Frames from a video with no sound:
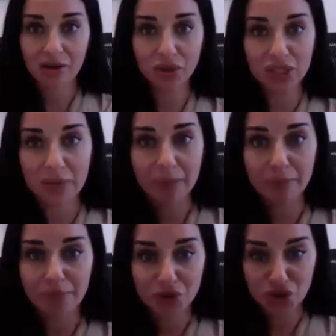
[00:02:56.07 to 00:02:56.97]
a really
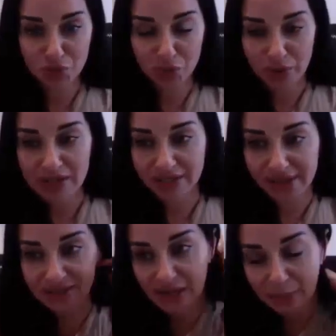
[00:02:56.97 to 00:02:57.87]
super basic
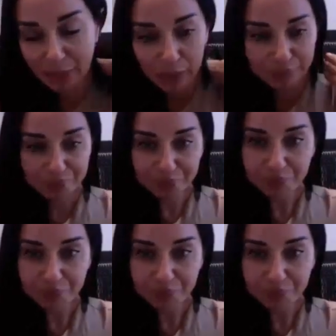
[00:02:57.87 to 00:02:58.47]
example